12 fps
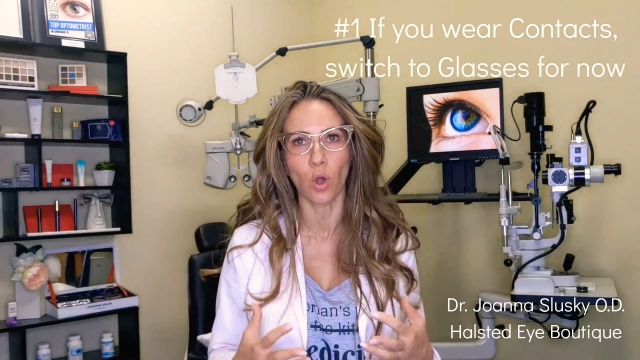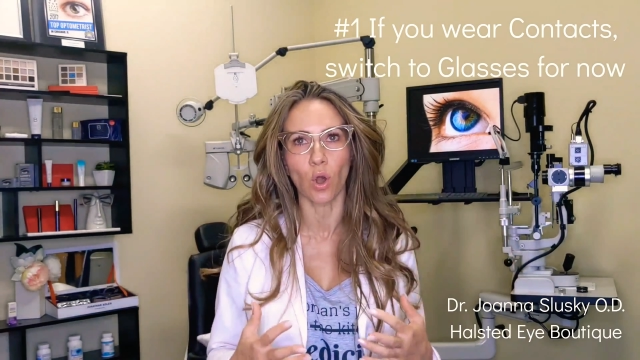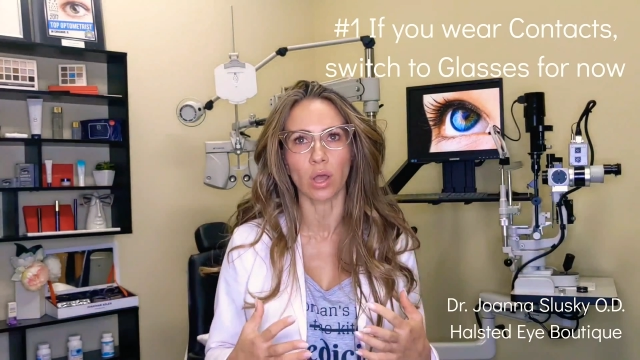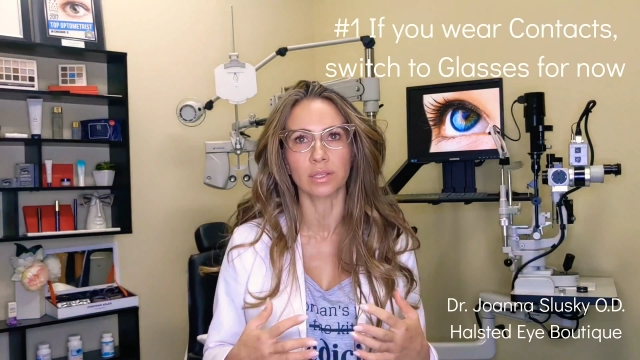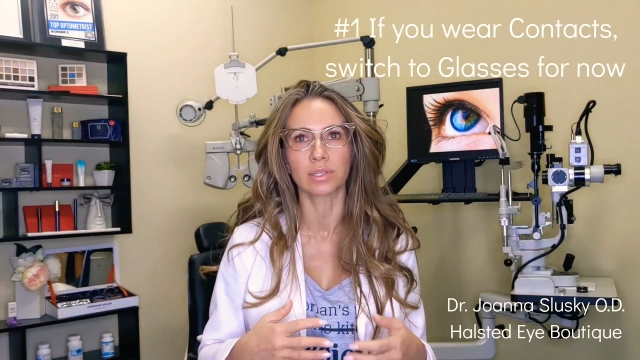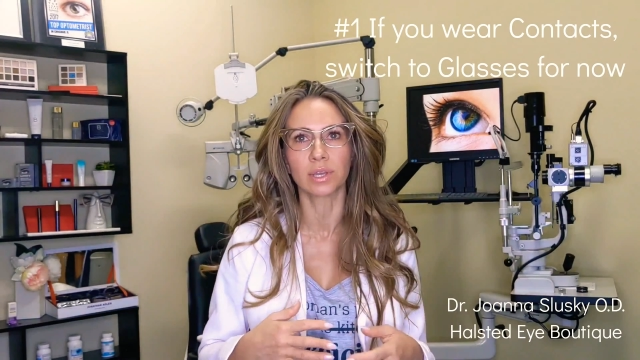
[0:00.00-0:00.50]

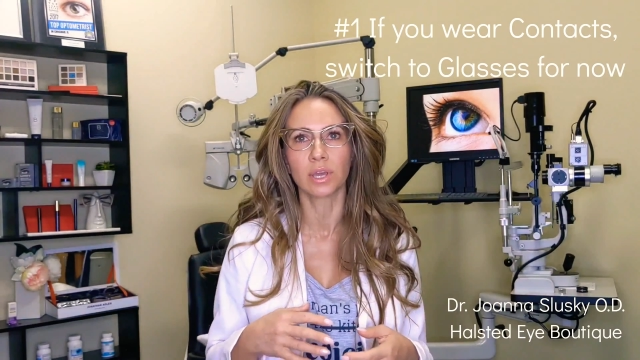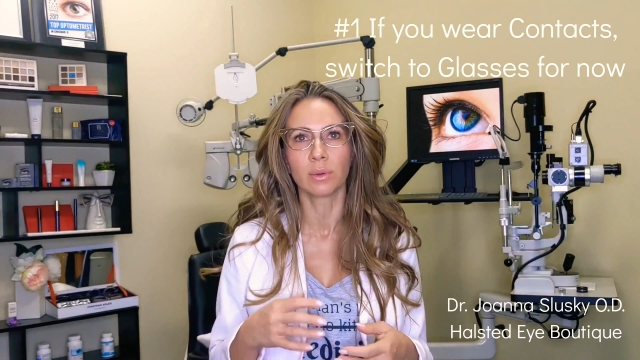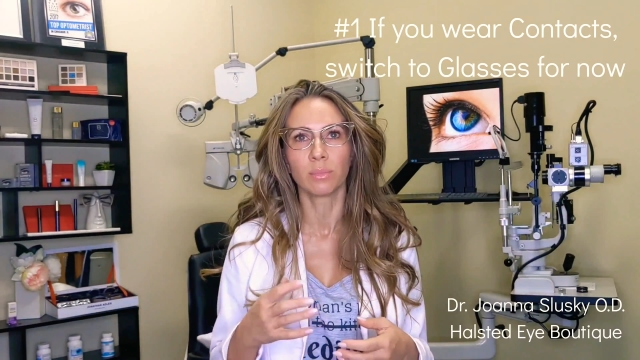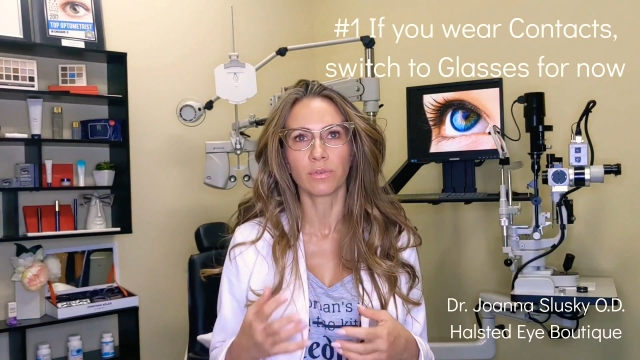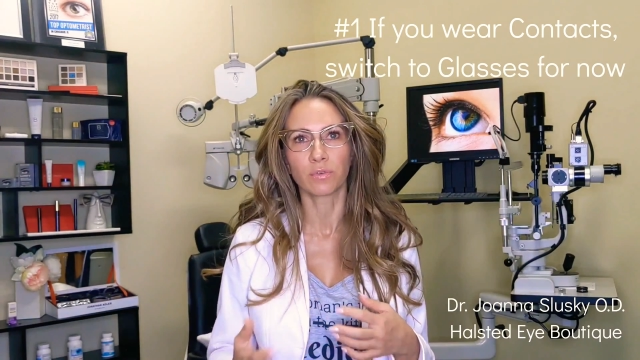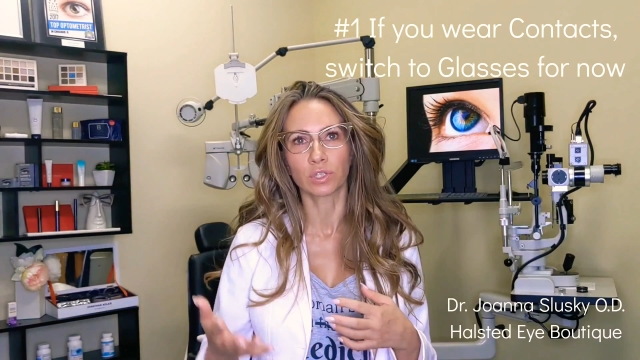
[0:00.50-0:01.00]
pause
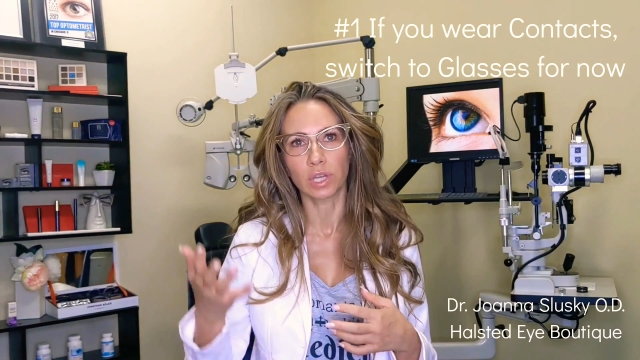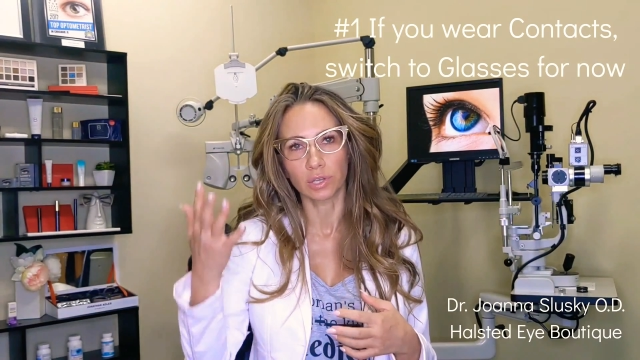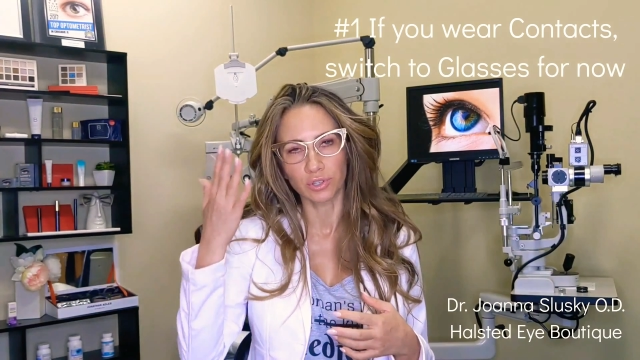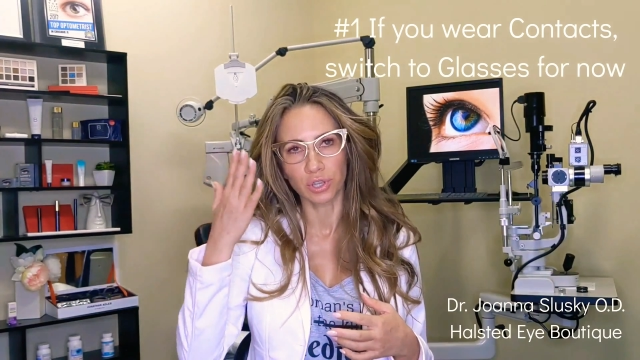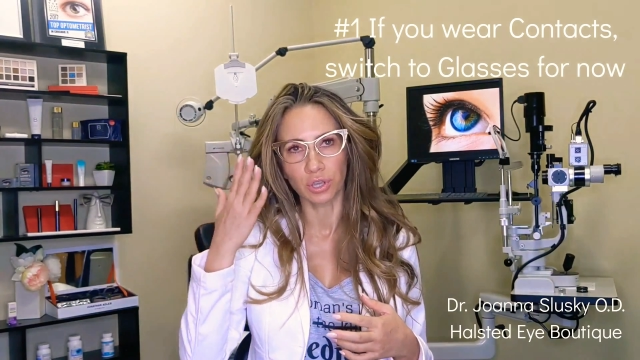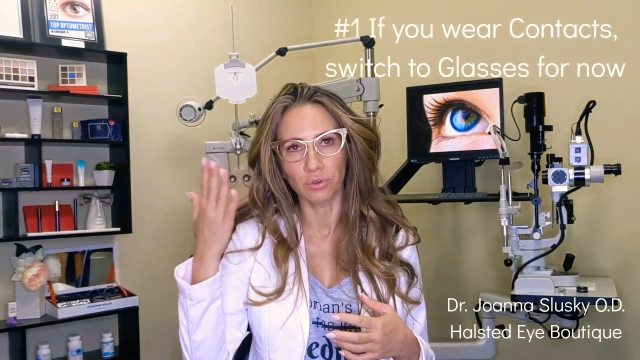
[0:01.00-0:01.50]
before
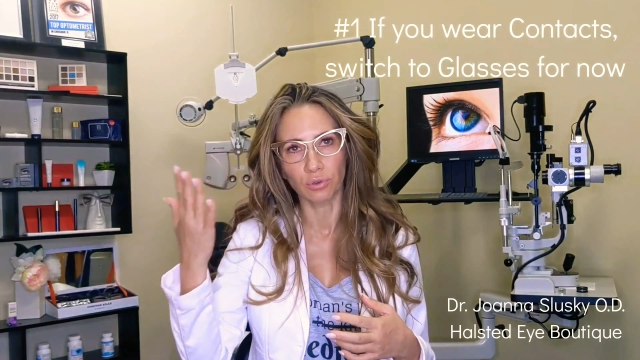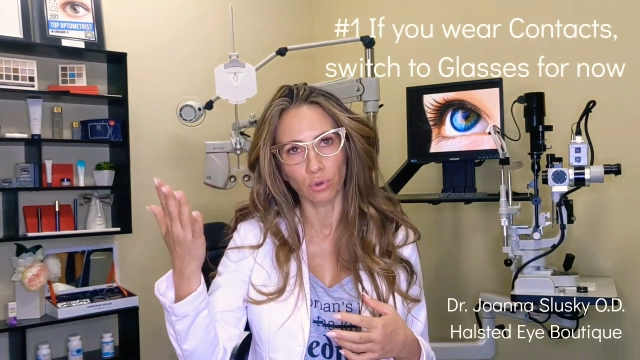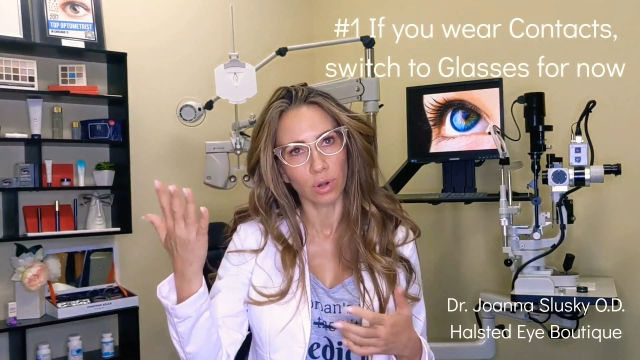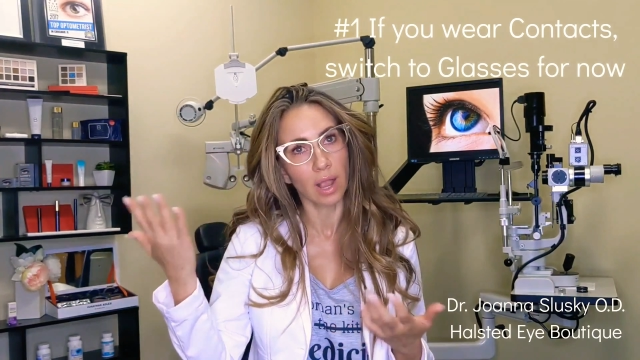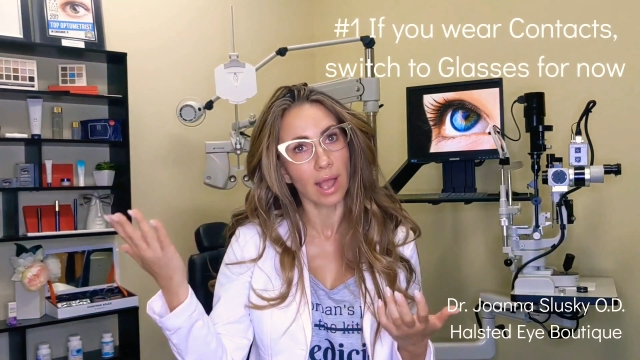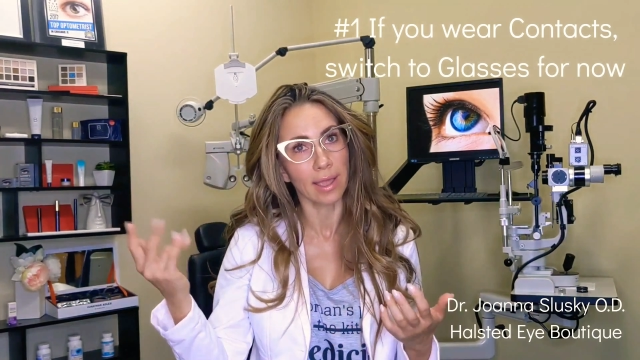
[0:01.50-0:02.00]
touching
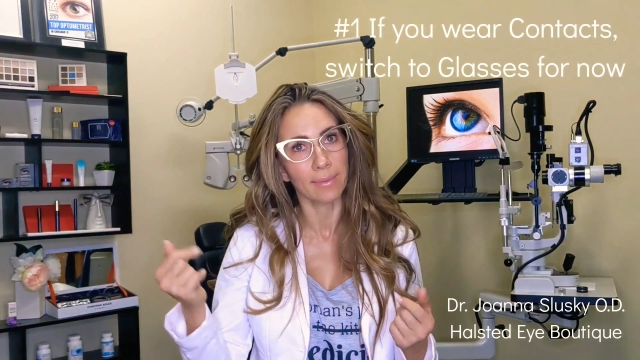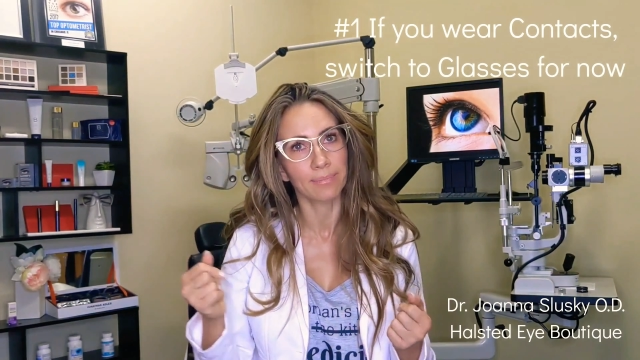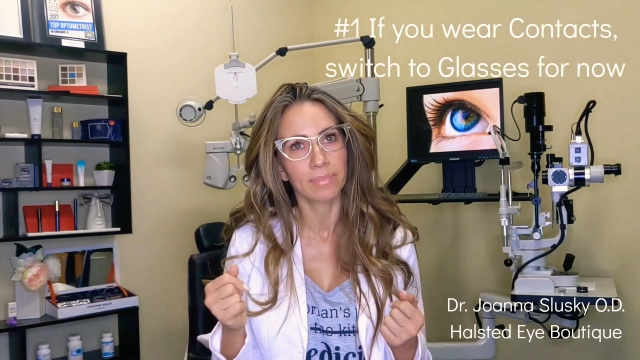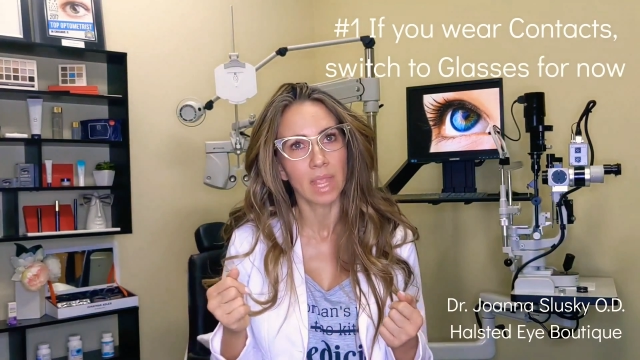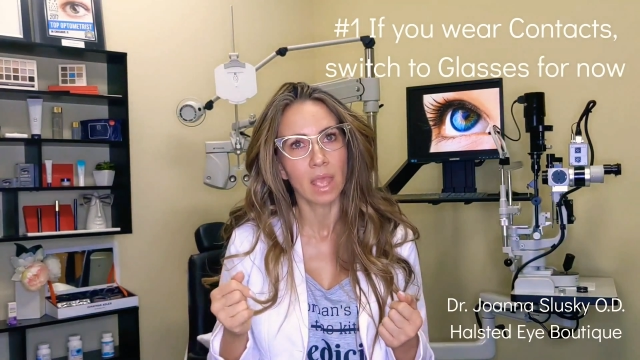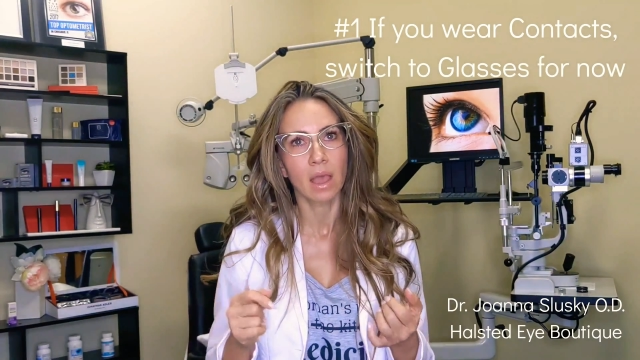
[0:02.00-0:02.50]
your eye.